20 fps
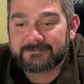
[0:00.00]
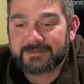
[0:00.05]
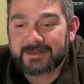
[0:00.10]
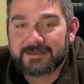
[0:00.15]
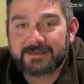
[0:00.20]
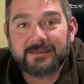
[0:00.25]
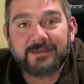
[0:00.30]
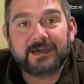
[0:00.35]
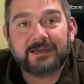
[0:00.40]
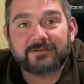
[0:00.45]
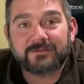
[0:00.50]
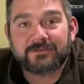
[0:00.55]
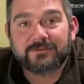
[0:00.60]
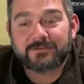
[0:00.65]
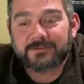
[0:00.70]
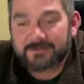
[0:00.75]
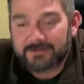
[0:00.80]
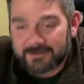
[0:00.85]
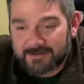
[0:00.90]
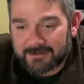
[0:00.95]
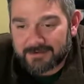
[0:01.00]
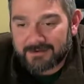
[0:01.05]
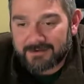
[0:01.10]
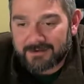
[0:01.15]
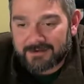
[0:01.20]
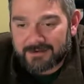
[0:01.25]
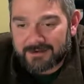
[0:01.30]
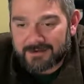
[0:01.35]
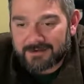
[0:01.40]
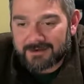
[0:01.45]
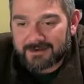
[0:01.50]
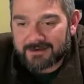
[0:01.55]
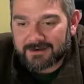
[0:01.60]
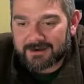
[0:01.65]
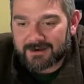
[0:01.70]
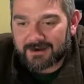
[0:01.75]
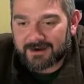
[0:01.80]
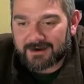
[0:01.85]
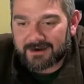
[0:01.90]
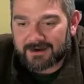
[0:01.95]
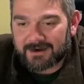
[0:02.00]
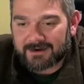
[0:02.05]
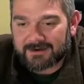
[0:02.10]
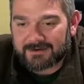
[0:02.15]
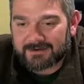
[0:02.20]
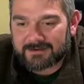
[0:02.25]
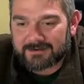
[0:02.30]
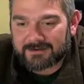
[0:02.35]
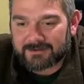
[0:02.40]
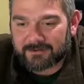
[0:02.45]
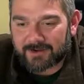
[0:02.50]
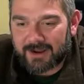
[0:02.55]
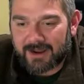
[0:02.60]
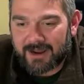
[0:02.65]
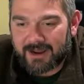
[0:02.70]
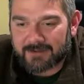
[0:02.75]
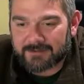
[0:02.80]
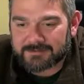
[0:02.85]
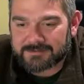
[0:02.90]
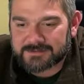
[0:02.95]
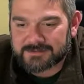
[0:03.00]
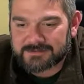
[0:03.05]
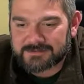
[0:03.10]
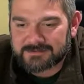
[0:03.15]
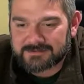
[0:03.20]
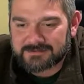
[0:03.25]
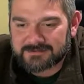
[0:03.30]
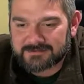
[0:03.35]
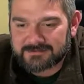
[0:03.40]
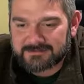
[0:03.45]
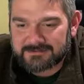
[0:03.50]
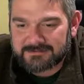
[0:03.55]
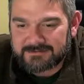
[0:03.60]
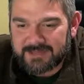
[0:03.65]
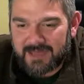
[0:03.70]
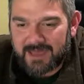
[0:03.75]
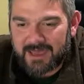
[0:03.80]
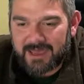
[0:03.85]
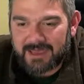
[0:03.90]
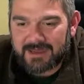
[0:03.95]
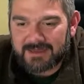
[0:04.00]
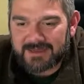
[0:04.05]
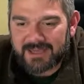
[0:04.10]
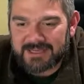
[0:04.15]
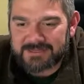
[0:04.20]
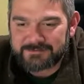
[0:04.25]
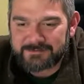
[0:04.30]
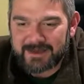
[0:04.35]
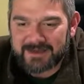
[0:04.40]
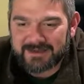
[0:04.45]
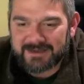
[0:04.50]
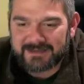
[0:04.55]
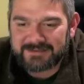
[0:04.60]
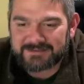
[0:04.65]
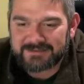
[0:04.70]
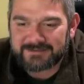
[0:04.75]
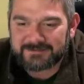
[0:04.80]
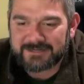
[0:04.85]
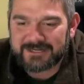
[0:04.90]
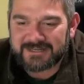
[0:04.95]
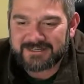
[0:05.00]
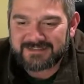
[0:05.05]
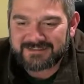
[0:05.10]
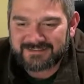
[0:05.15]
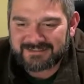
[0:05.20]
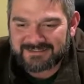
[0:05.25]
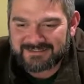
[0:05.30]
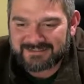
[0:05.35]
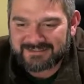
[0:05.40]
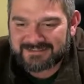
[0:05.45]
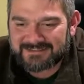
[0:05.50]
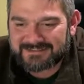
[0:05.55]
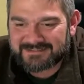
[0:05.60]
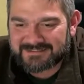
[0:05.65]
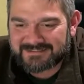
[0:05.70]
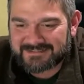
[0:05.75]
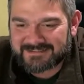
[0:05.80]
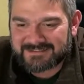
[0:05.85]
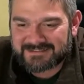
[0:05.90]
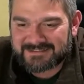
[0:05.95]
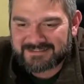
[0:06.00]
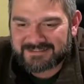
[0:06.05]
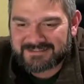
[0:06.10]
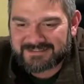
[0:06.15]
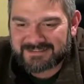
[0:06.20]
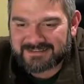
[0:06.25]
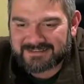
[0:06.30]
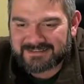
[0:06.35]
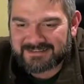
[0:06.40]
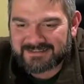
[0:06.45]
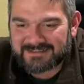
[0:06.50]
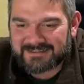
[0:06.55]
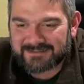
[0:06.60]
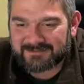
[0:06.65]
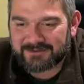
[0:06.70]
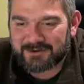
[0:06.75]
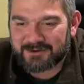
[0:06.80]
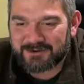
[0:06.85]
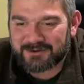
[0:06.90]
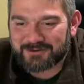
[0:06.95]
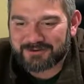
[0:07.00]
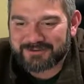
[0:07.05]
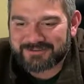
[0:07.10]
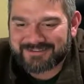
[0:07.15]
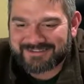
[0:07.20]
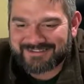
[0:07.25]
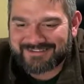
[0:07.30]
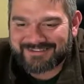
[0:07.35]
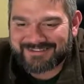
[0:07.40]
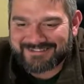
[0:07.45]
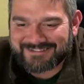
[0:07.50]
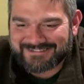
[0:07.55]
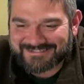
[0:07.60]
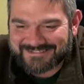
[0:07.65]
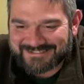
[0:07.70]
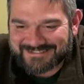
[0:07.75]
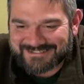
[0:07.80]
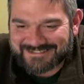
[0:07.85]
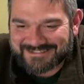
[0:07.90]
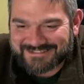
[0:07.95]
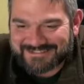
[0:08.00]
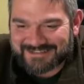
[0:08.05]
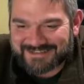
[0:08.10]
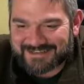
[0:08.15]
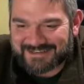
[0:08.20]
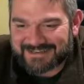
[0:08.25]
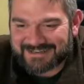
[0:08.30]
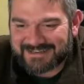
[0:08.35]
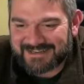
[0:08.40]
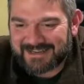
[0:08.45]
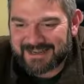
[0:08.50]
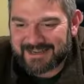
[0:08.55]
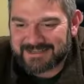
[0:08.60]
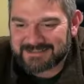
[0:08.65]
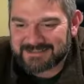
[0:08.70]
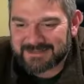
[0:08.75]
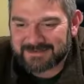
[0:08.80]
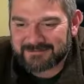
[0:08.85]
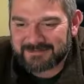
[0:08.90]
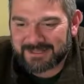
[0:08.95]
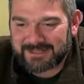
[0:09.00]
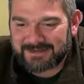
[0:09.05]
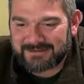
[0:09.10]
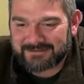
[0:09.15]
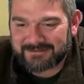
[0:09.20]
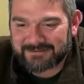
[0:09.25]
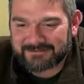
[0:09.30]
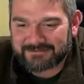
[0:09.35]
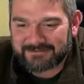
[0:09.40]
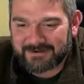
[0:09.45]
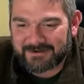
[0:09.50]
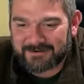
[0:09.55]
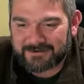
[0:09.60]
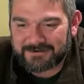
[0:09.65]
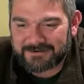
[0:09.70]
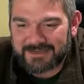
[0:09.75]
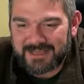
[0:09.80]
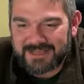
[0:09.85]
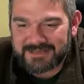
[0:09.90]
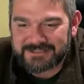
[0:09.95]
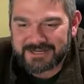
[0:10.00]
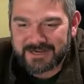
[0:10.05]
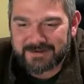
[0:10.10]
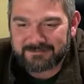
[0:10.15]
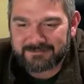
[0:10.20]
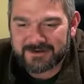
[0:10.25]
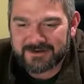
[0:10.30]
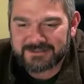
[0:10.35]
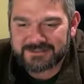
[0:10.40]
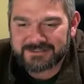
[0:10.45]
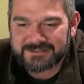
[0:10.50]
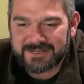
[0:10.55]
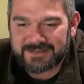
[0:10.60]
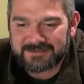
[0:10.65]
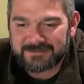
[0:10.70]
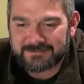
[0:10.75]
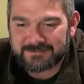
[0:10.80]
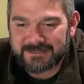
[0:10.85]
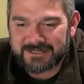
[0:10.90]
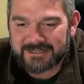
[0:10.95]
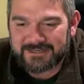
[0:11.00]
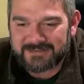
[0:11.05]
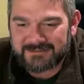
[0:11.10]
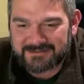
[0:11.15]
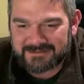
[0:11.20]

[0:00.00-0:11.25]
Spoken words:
Yes. Grams. Hey, Caseback, how you doing, buddy? Of gold. Hey guys, sorry I'm late on the phone. Hey, Jacob Burgess, how you doing, buddy?